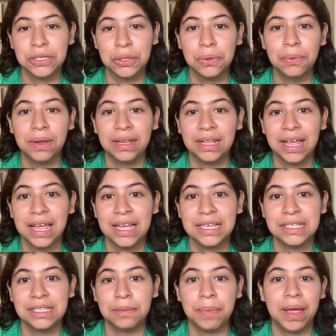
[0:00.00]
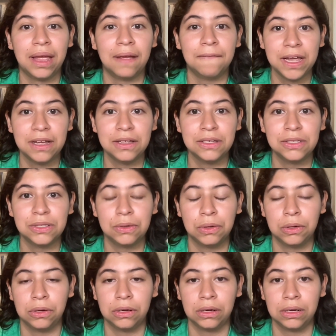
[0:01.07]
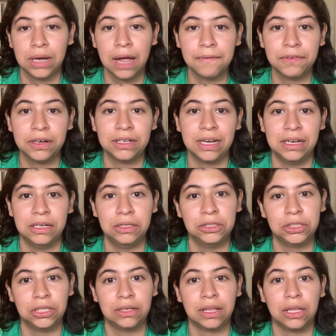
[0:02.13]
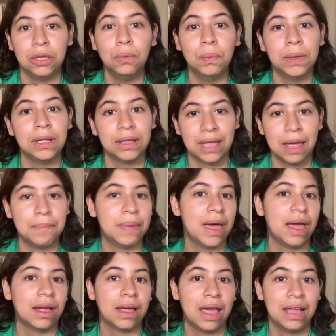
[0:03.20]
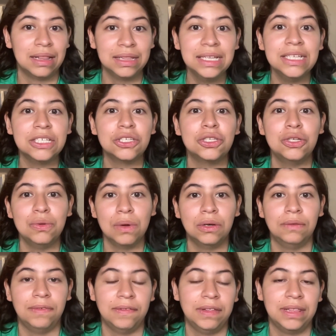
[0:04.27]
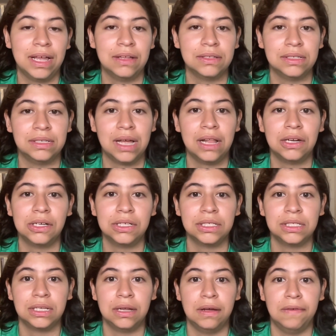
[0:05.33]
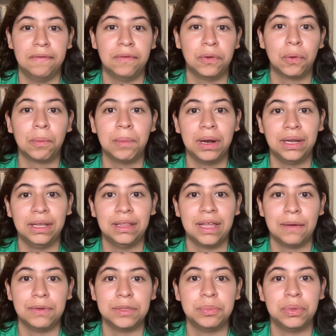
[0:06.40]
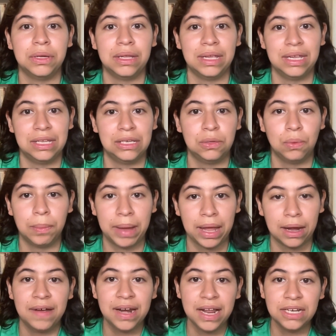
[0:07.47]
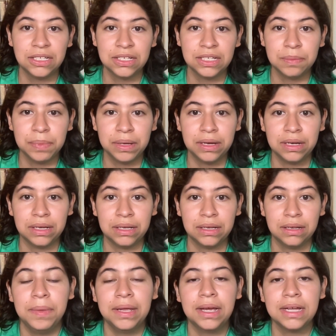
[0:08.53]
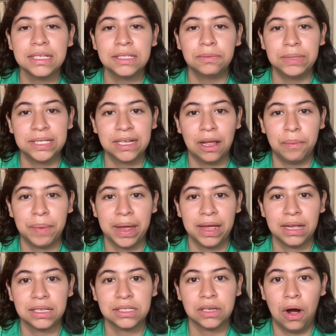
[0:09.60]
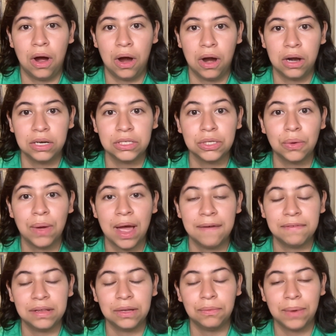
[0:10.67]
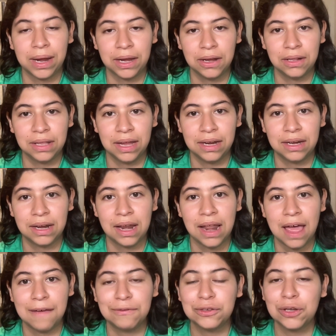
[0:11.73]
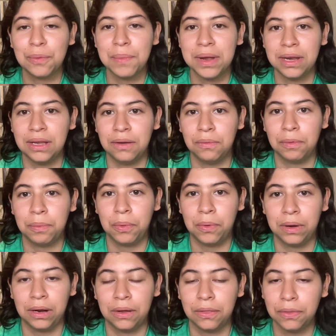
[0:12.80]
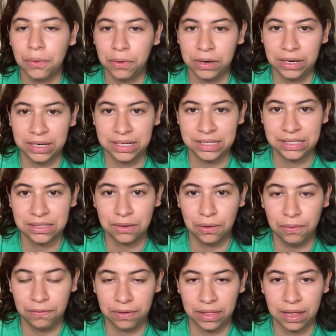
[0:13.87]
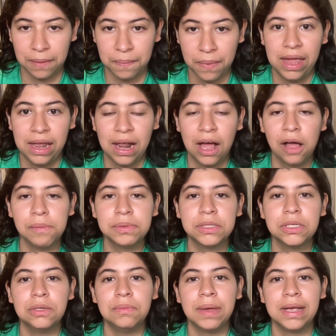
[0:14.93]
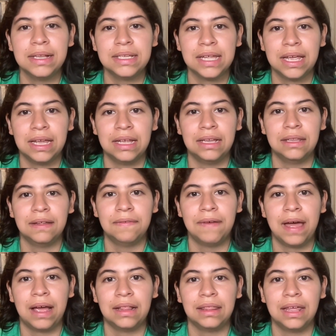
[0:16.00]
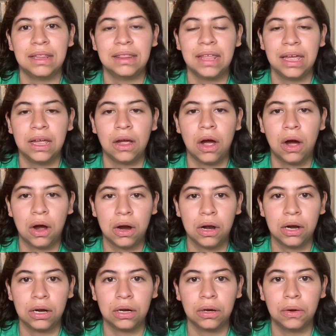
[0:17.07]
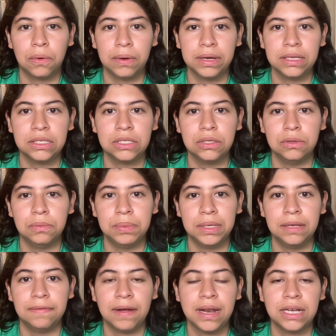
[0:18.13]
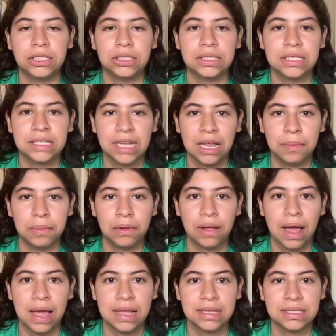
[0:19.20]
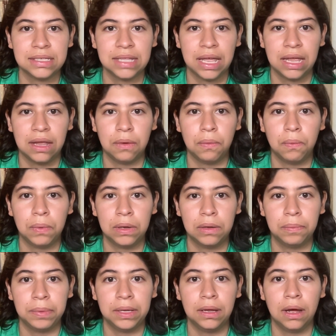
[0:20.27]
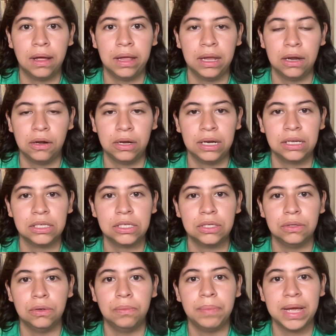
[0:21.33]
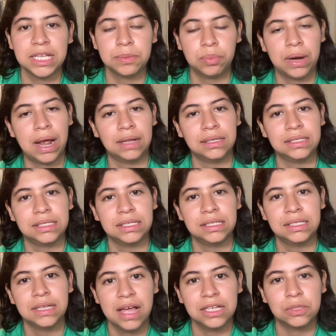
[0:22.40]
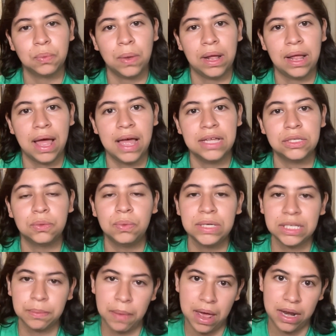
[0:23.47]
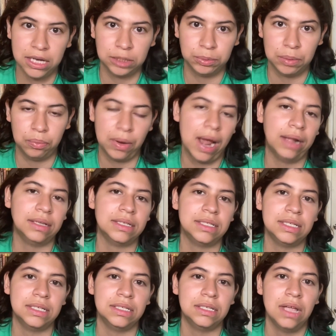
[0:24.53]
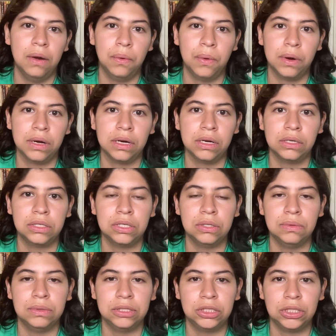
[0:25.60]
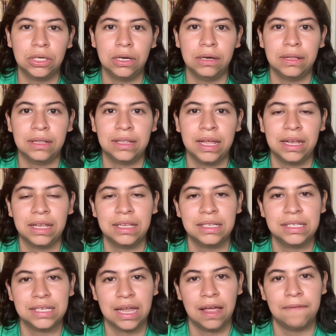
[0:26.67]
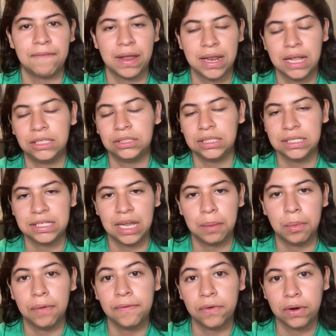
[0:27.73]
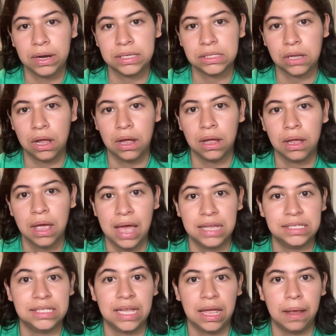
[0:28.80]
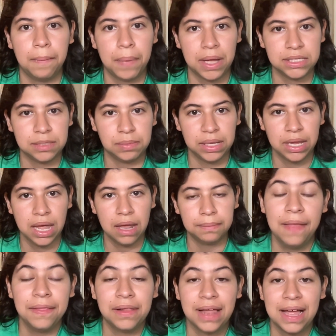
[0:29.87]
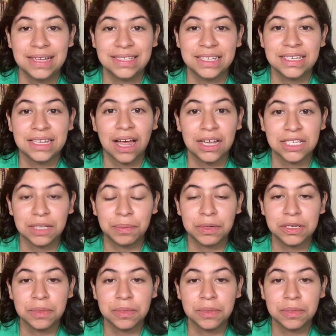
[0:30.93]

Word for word: you in case the bank fails, so you're covered and insured that you will get back at least two hundred fifty thousand dollars of your money that was put into a bank. Financial stability. Because retail banks are so heavily regulated and have so many reporting authorities over them, it helps to maintain the fact that they are going to be financially stable, as they will be adhering to best practices as well as risk management practices in order to ensure that they can stay financially stable for as long as they possibly can. And the last is customer